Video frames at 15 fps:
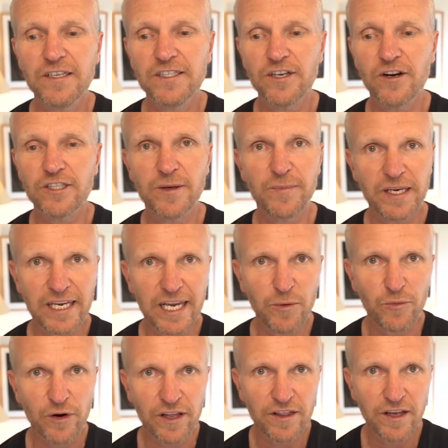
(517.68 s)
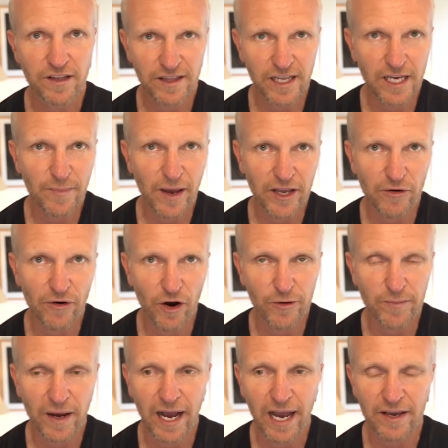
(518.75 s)
So, to begin with, think about your
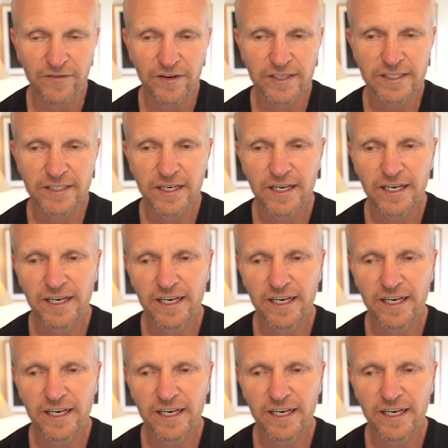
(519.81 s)
own behaviors.